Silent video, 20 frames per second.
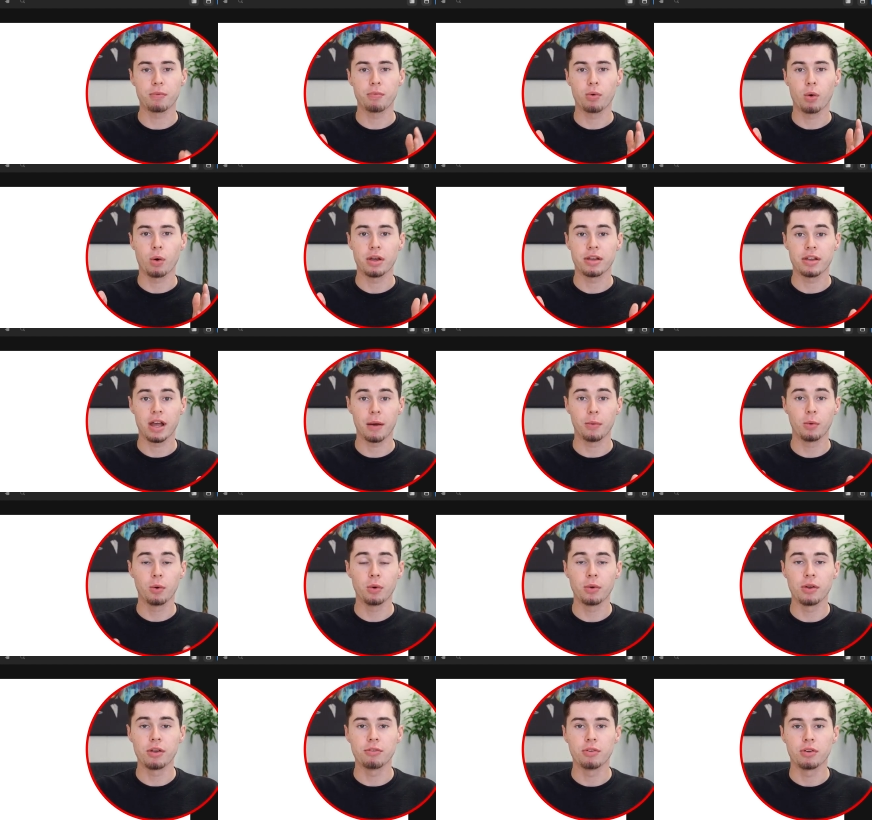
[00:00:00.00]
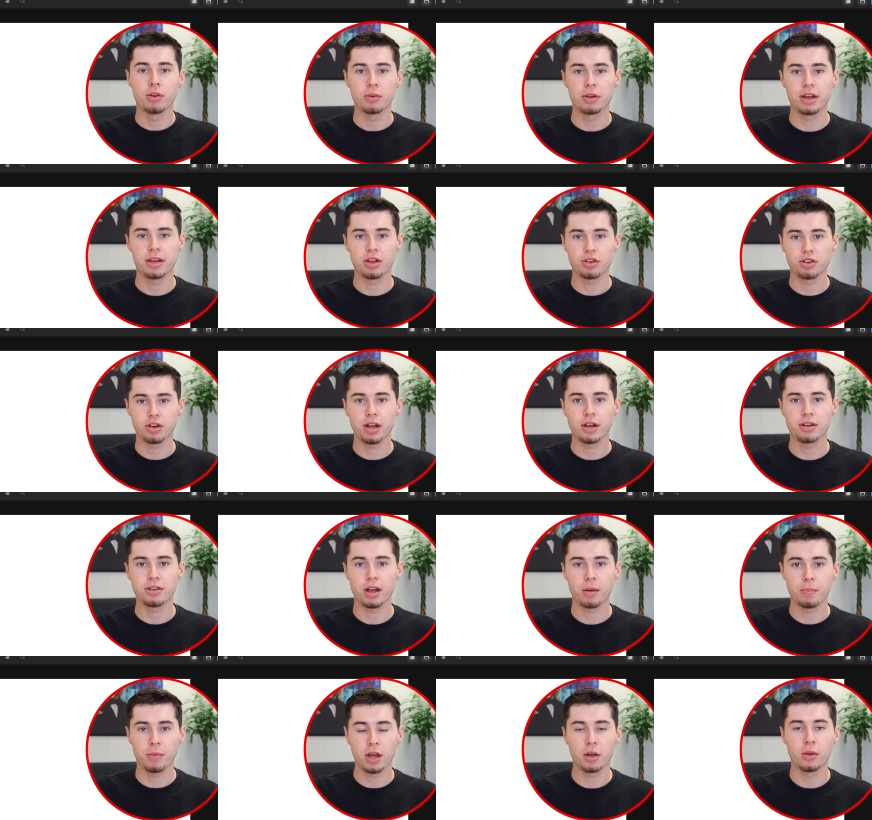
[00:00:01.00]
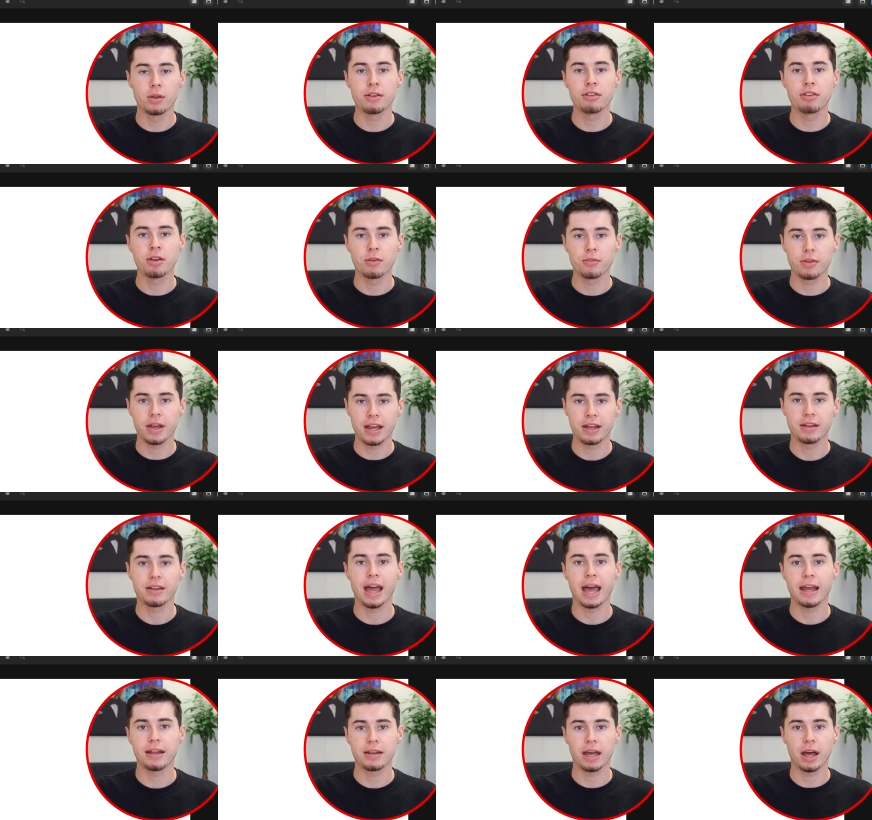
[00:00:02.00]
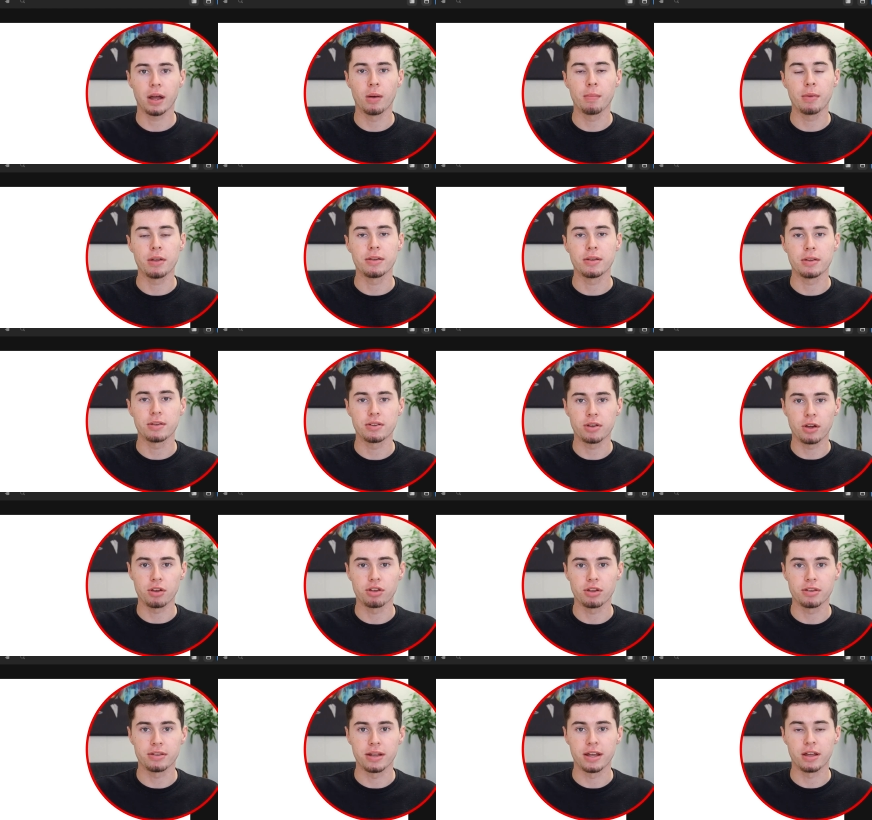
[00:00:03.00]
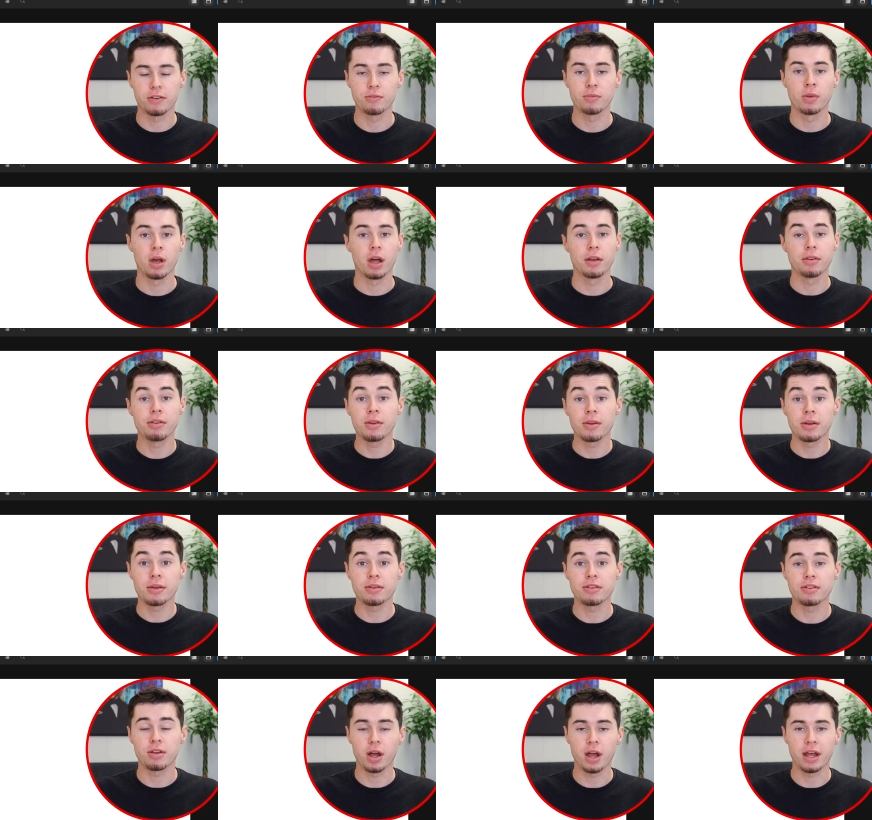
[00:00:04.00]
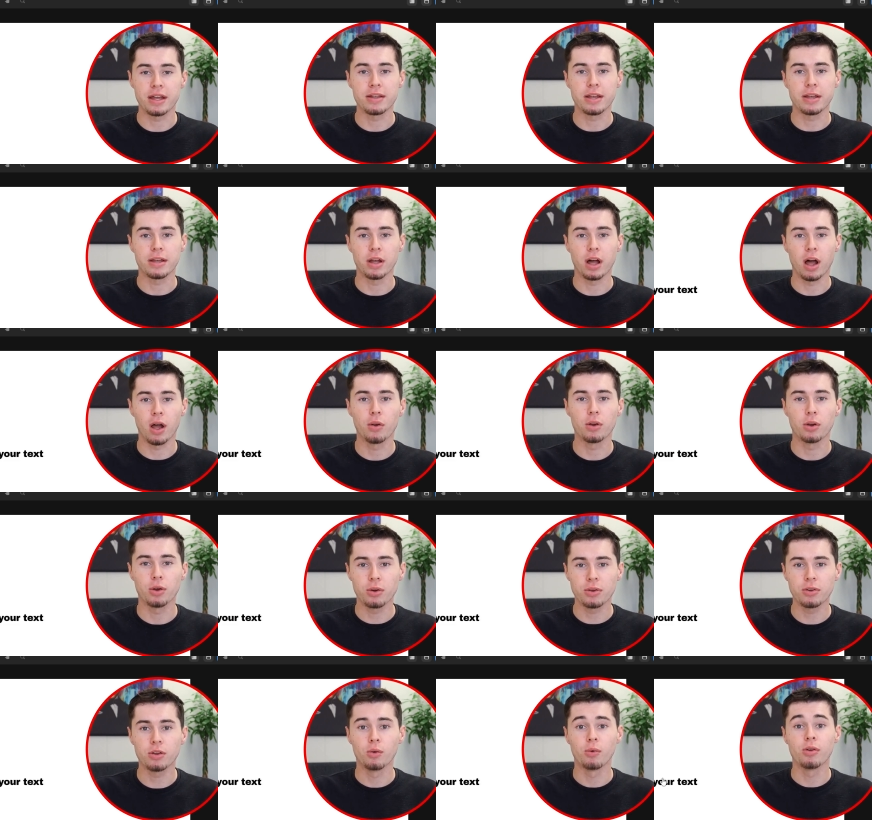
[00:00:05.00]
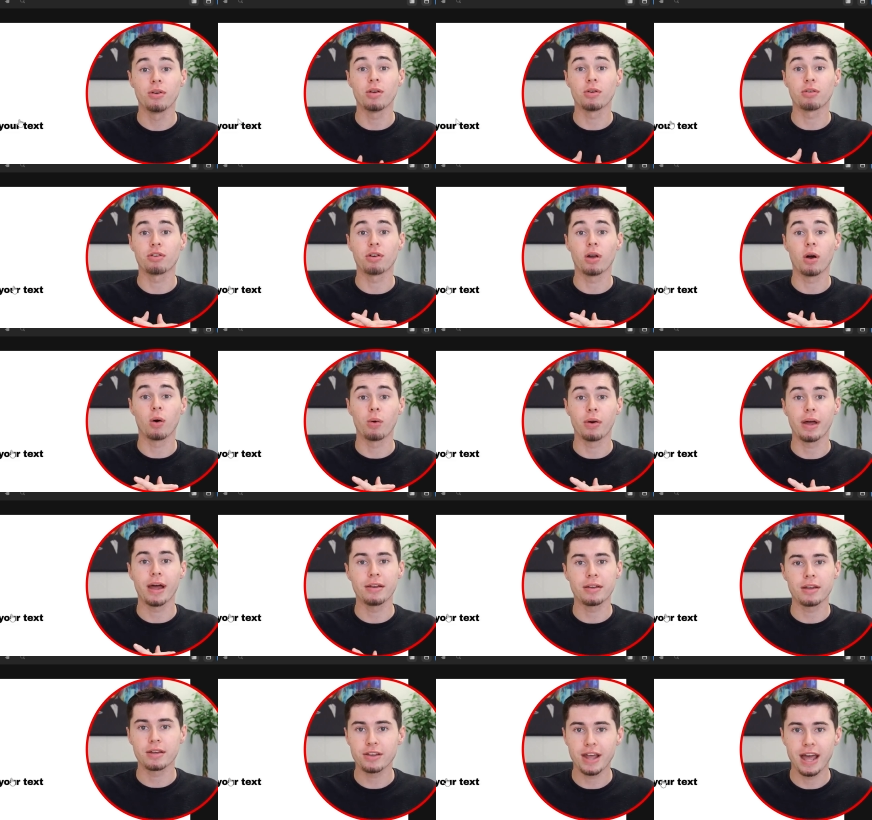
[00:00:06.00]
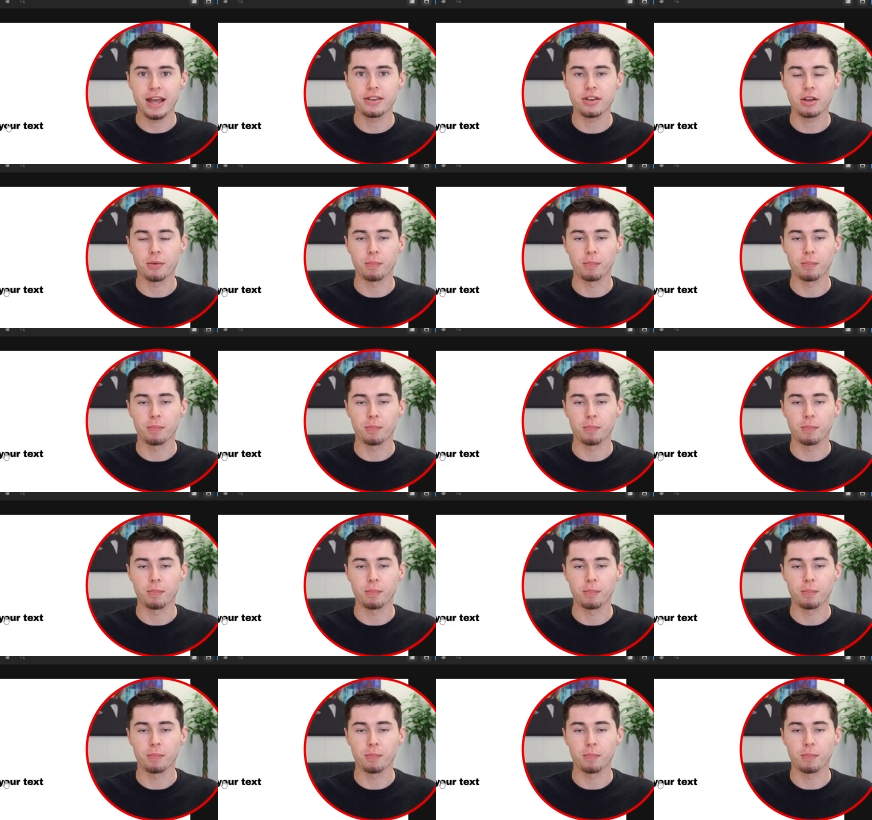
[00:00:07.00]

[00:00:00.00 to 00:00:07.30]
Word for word: For example, if you need to change the appearance of a text element, such as the font, size, and color, you would do so in the text